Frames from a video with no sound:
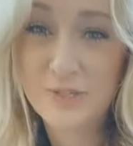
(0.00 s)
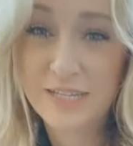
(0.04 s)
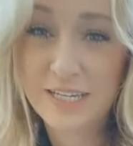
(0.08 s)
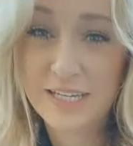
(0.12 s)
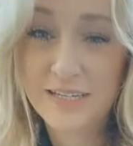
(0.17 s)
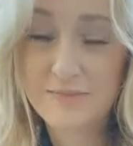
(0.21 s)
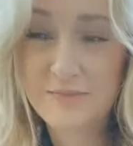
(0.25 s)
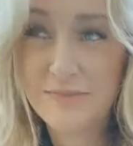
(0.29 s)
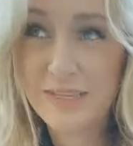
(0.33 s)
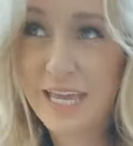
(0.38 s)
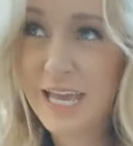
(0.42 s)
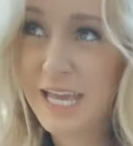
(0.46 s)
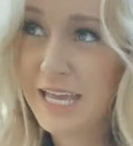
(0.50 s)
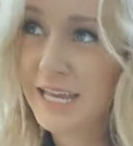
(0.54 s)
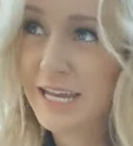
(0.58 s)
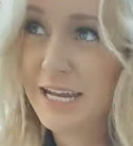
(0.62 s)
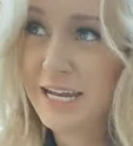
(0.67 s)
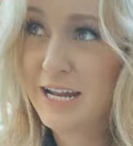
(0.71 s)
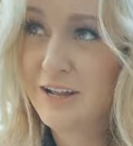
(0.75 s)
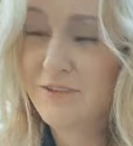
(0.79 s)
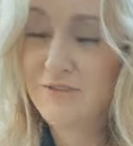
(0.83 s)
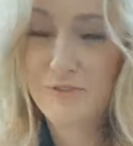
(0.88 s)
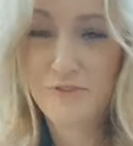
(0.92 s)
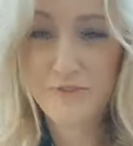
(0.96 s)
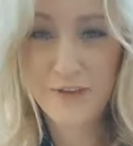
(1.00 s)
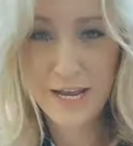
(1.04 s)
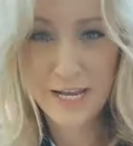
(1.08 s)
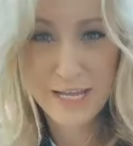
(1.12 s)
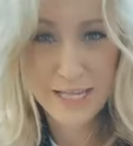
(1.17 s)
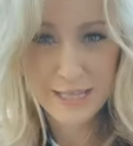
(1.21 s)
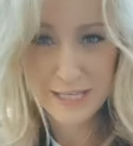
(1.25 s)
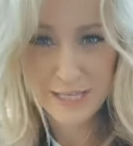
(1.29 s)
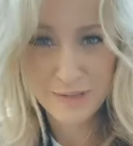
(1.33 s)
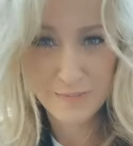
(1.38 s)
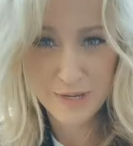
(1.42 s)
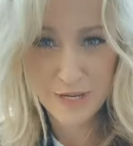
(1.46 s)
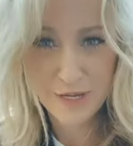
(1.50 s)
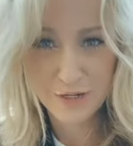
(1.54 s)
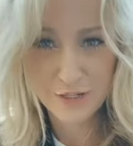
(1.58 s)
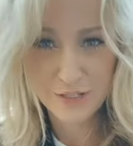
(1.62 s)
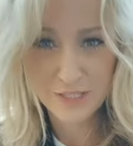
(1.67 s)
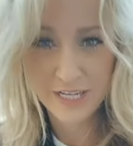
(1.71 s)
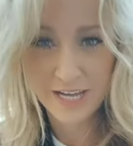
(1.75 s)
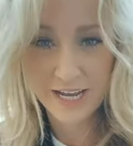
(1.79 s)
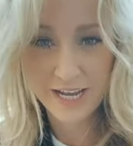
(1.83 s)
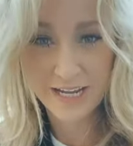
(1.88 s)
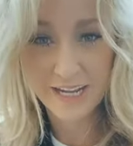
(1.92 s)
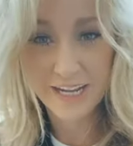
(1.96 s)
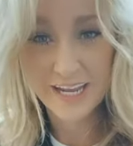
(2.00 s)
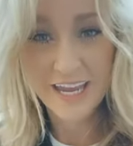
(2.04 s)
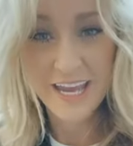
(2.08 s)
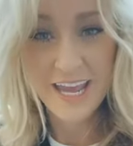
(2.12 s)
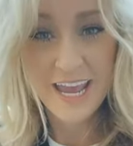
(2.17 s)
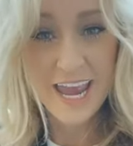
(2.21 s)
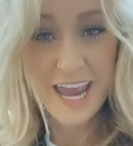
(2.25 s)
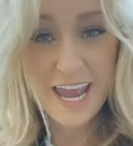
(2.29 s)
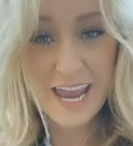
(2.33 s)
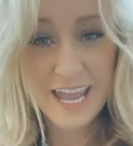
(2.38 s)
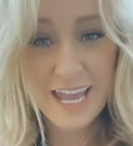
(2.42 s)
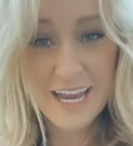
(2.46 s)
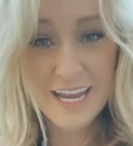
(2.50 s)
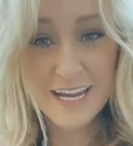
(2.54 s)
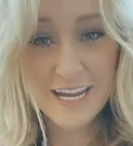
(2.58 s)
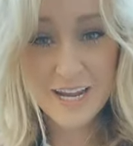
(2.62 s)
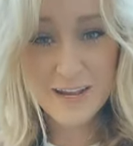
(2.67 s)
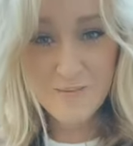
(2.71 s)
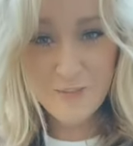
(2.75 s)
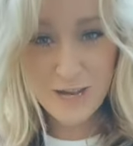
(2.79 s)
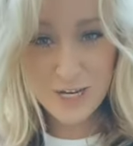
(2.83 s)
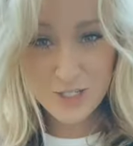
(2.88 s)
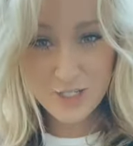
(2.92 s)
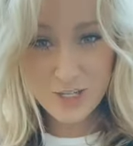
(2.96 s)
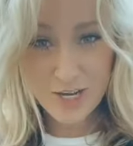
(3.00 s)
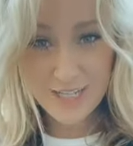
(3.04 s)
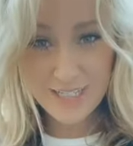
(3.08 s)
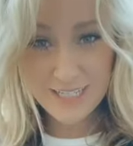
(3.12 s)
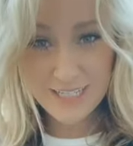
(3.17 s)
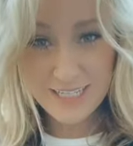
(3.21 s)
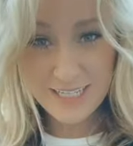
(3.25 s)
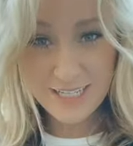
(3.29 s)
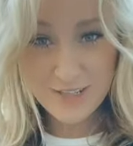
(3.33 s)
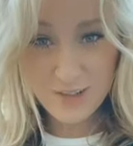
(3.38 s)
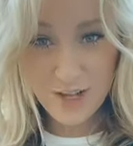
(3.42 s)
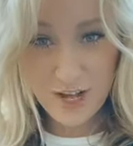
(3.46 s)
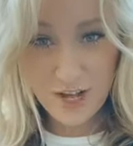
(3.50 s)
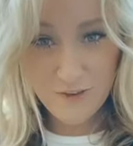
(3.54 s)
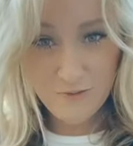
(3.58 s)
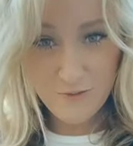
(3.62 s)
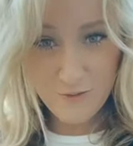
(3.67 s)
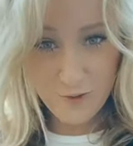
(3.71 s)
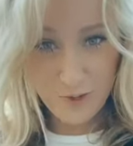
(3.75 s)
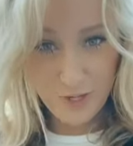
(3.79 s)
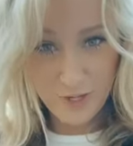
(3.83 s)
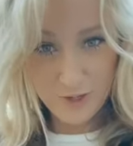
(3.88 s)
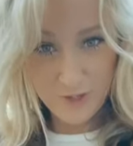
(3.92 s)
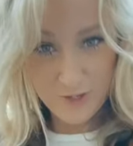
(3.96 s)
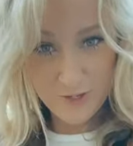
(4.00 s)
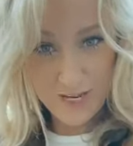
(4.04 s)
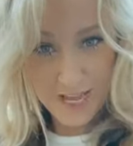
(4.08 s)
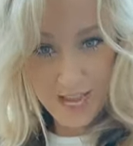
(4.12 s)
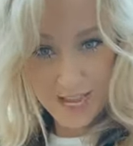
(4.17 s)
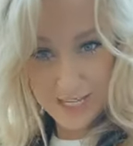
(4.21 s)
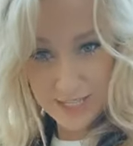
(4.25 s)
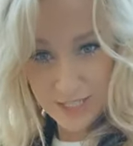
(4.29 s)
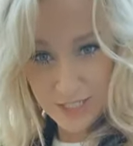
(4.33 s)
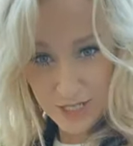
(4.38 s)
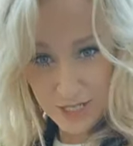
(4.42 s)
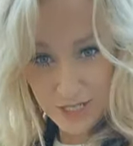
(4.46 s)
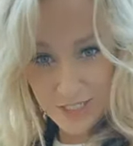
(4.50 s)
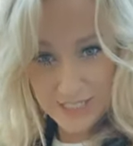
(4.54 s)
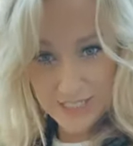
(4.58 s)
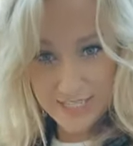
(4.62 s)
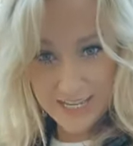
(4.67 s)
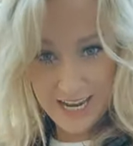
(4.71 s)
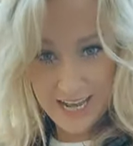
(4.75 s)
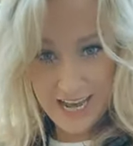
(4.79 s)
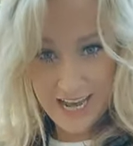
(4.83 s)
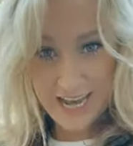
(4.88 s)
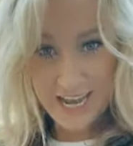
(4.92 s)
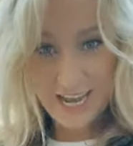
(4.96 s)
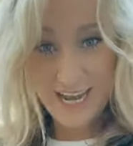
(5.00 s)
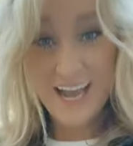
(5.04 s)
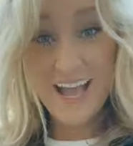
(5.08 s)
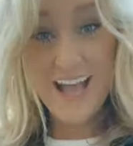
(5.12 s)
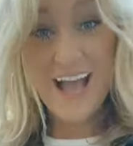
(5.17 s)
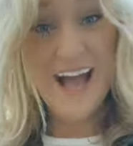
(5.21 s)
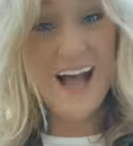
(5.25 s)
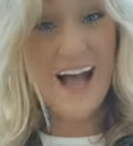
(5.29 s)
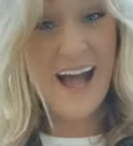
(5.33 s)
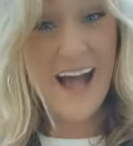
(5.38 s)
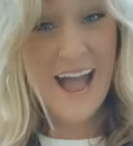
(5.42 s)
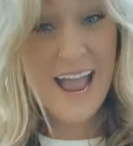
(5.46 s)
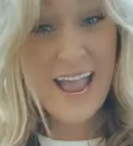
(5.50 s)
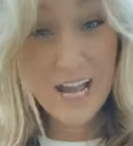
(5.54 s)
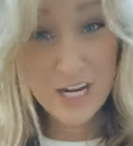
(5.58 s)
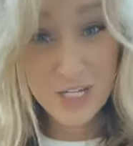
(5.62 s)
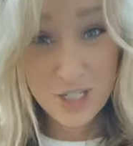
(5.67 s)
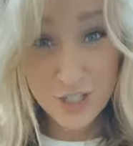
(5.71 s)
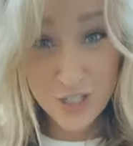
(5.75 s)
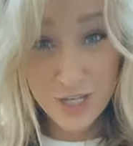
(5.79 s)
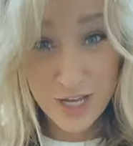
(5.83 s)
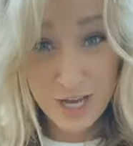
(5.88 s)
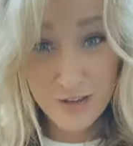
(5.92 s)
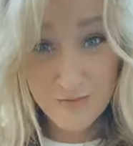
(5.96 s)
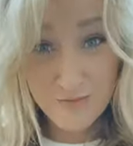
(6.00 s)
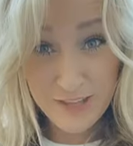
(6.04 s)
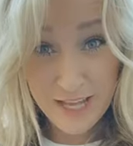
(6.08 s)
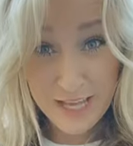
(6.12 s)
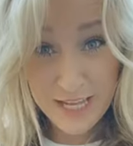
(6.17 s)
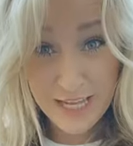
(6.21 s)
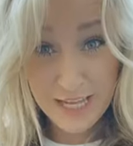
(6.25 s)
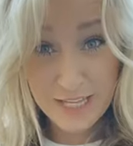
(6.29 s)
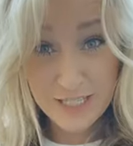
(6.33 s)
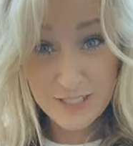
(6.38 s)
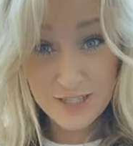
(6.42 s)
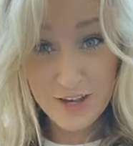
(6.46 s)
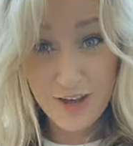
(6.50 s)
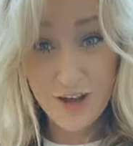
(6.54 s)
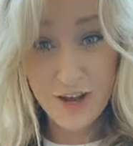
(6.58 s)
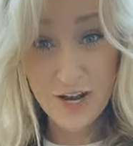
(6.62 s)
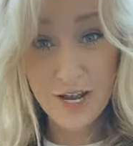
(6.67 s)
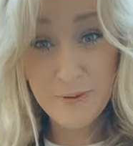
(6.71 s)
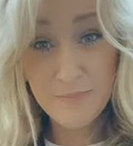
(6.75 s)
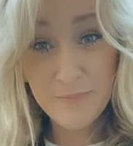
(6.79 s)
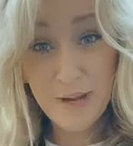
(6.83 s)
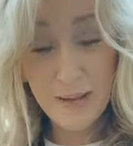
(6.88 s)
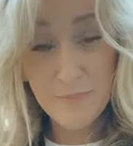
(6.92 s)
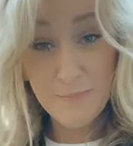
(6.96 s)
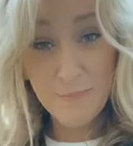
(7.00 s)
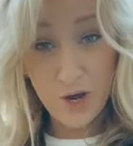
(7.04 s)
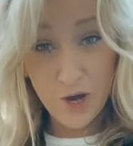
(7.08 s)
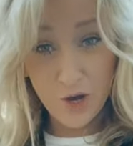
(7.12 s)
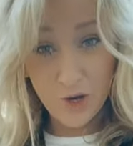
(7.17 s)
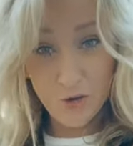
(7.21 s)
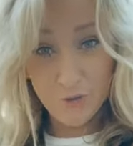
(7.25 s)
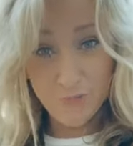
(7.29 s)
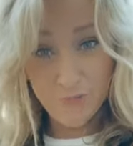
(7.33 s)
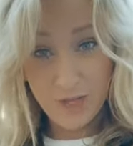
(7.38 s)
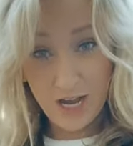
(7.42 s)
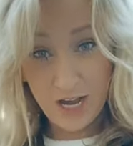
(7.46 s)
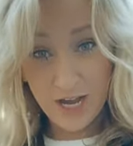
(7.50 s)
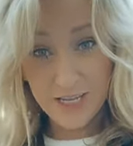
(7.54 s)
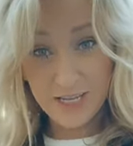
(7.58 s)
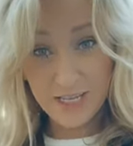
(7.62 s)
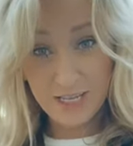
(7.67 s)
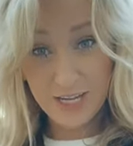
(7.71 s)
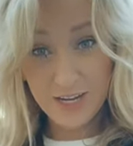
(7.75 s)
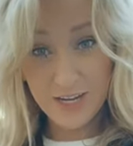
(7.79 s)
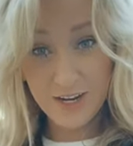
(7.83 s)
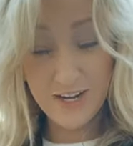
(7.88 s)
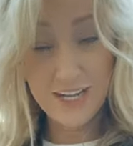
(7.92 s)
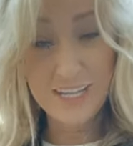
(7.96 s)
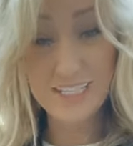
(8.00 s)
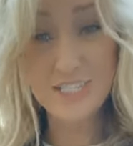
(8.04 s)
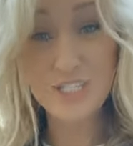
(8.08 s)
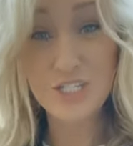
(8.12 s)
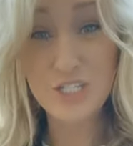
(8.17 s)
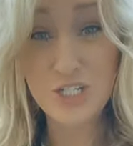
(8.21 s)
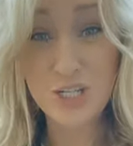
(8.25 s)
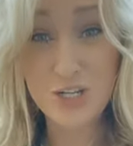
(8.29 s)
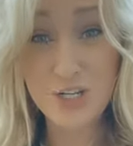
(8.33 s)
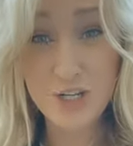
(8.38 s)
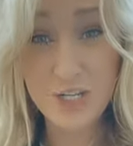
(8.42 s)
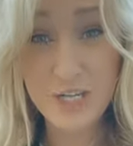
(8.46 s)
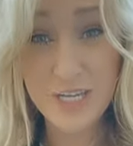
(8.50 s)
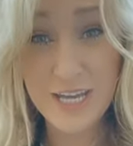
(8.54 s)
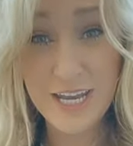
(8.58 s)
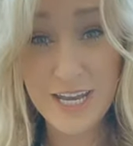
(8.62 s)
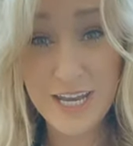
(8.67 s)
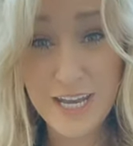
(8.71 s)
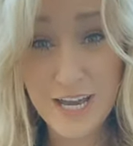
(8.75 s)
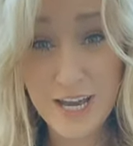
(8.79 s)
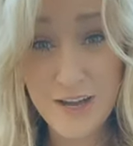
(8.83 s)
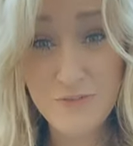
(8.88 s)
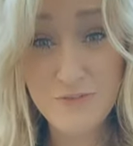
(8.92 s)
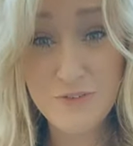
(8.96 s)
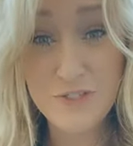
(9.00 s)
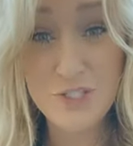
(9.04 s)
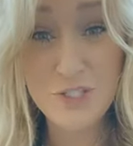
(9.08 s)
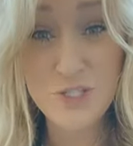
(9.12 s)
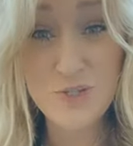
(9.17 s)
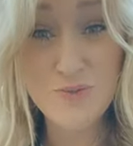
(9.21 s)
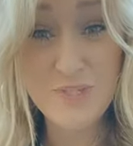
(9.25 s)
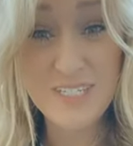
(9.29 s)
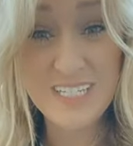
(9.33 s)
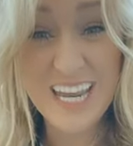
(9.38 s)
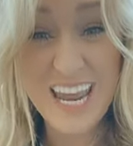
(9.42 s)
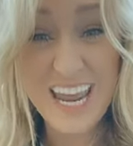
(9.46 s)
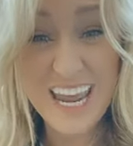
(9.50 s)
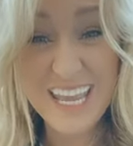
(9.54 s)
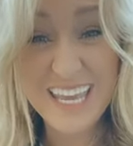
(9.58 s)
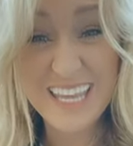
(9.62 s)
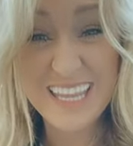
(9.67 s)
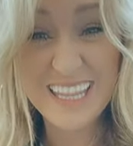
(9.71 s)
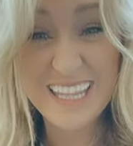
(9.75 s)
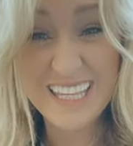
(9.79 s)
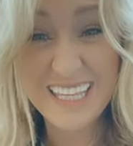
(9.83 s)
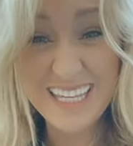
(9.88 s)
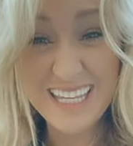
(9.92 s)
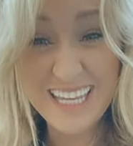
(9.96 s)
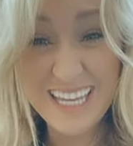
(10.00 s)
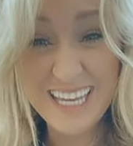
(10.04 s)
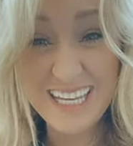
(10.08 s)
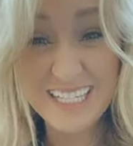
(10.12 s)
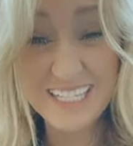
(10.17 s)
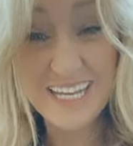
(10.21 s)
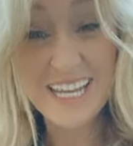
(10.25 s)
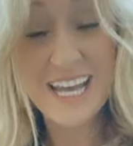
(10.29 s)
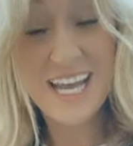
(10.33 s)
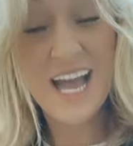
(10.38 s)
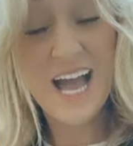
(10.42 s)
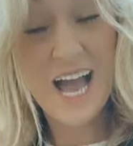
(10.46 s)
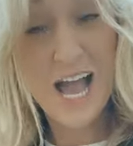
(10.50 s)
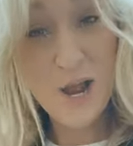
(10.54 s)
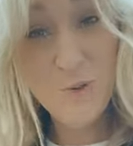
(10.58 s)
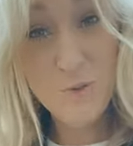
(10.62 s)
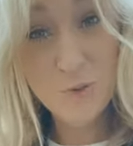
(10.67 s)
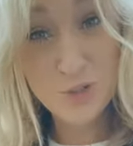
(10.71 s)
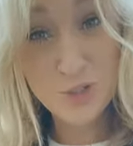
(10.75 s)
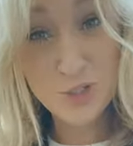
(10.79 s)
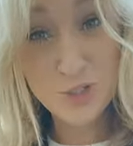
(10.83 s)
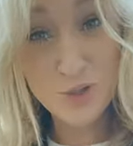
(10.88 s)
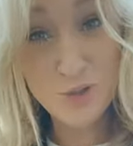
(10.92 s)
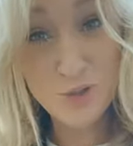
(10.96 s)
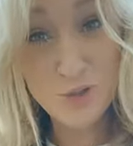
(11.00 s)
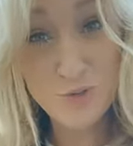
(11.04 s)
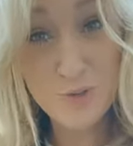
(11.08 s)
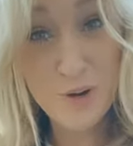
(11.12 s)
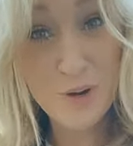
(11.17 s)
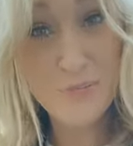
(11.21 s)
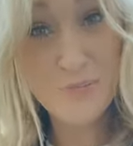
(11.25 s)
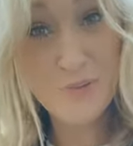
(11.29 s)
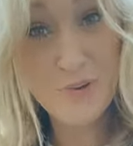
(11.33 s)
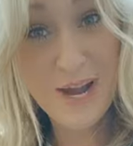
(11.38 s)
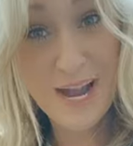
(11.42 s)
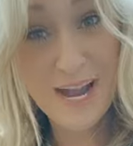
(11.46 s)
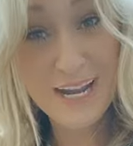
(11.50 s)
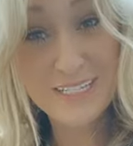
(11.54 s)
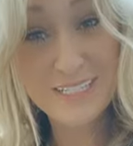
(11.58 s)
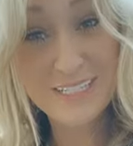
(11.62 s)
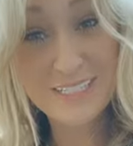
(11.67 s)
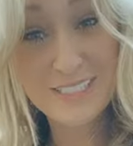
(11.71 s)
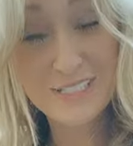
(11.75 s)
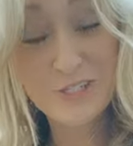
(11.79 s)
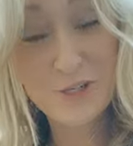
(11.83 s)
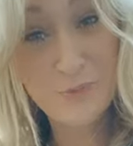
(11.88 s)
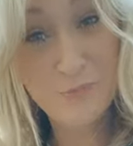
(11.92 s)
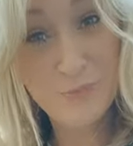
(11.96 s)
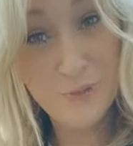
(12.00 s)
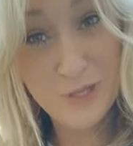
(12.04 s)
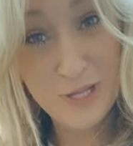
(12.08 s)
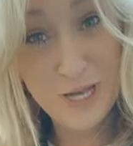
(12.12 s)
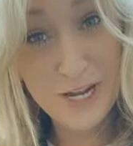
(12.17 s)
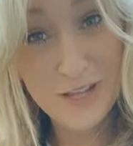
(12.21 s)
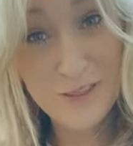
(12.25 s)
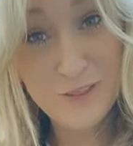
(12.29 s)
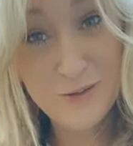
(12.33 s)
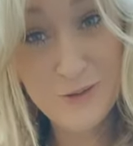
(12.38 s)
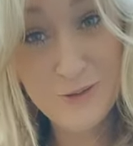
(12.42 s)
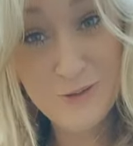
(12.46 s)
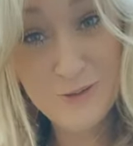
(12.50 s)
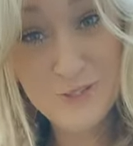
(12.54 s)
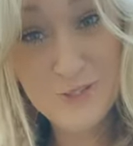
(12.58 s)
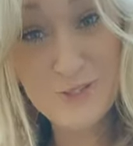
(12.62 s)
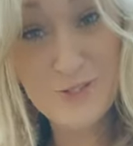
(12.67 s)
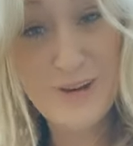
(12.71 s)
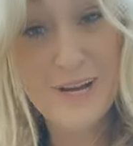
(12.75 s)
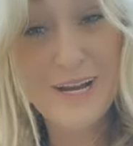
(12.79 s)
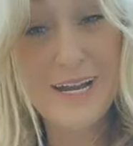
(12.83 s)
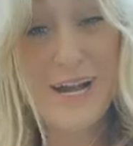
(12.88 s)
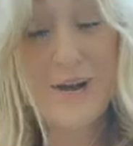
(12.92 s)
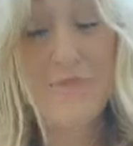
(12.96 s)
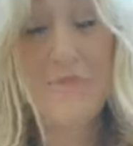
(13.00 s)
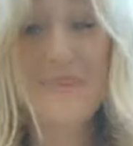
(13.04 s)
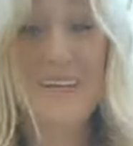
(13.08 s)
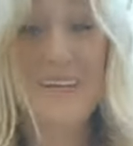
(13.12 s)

with it. Can't get enough of anything Microtech. And I got my trusty Glock 43X on today. I actually have leggings on and my monoblock here is sturdy enough to take the heat. I will show you a practice little pull out of the holster right now